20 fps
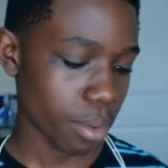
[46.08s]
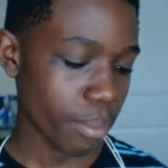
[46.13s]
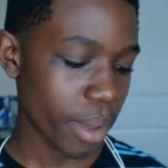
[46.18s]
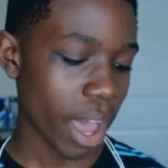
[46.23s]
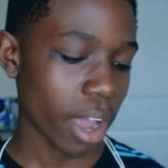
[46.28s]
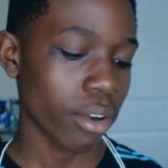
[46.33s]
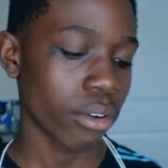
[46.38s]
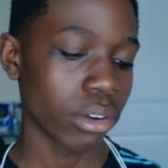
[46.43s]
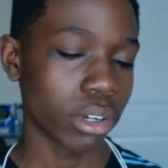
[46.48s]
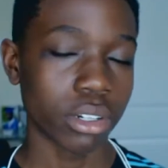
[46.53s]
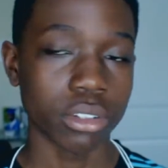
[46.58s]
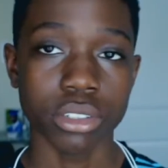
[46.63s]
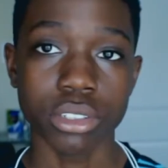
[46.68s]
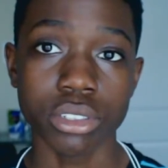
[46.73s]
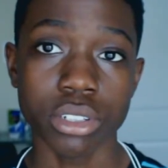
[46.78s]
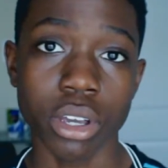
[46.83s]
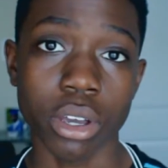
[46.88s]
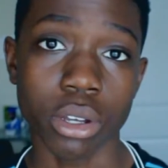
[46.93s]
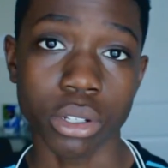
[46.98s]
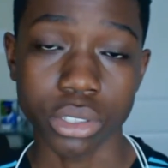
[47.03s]
background of
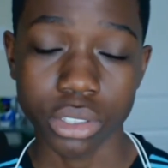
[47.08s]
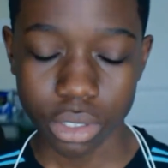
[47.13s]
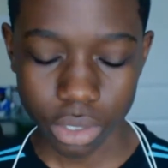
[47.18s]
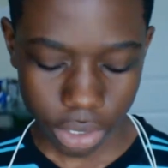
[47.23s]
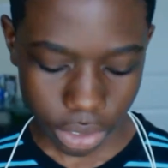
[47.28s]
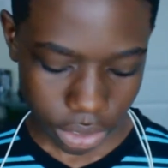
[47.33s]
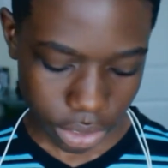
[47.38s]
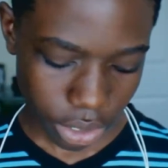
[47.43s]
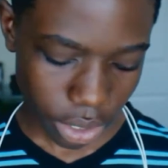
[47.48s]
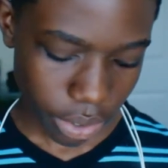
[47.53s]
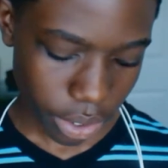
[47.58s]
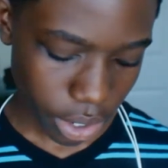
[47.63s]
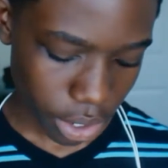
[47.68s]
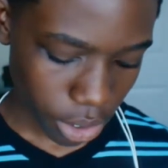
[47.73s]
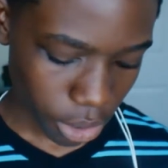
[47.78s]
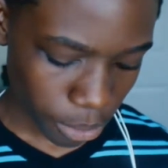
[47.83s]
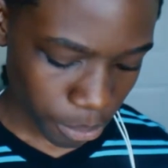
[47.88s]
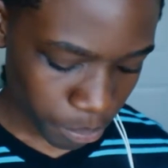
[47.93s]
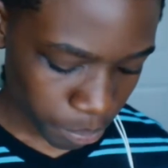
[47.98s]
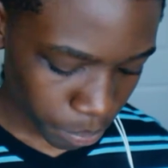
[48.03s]
this yo-yo. So this
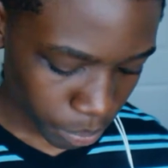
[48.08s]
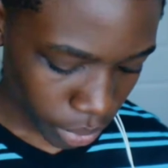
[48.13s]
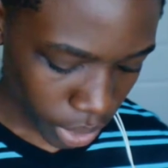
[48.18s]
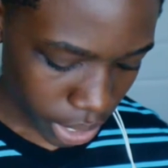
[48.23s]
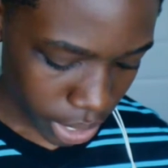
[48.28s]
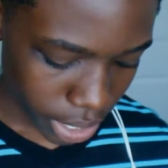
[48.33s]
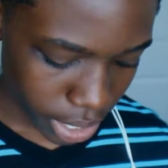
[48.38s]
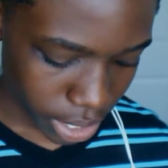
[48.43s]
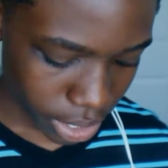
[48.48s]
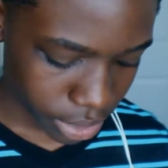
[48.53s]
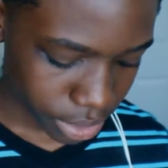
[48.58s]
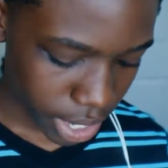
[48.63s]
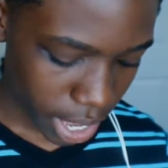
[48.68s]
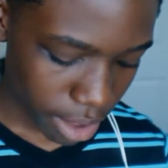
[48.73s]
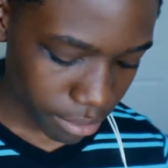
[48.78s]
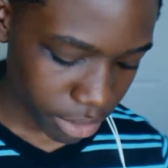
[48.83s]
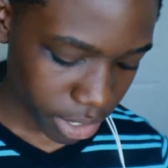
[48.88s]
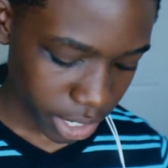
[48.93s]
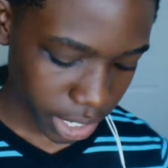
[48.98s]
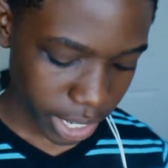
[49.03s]
yo-yo is
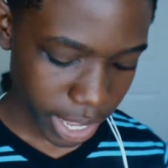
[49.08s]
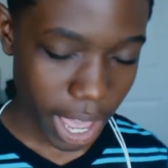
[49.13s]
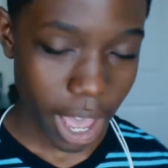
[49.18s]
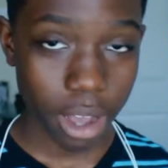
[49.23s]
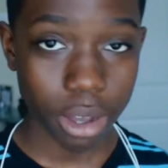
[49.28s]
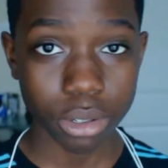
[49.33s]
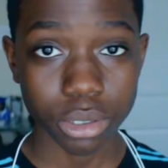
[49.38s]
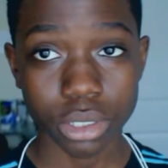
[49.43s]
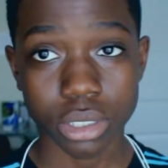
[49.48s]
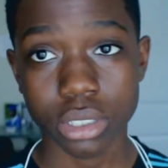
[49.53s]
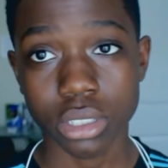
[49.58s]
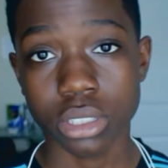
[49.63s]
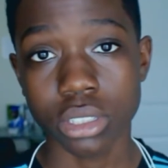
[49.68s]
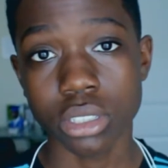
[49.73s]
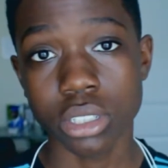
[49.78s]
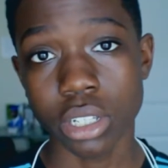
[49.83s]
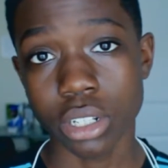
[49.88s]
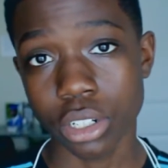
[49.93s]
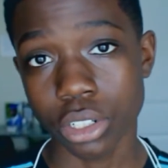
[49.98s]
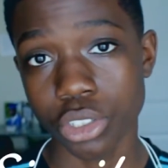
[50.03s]
Evan Nagau's
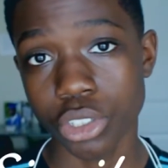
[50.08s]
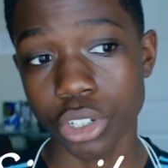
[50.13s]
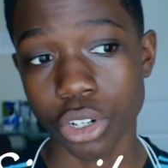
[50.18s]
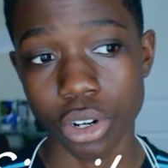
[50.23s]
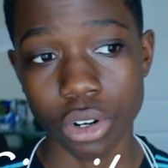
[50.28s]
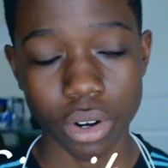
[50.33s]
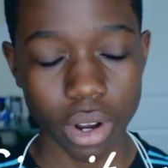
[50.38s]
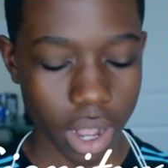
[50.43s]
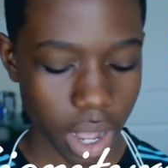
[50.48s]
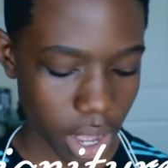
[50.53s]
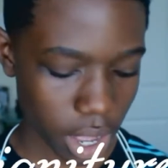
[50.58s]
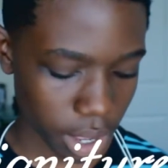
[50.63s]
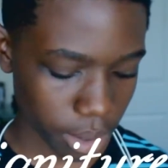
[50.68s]
signature.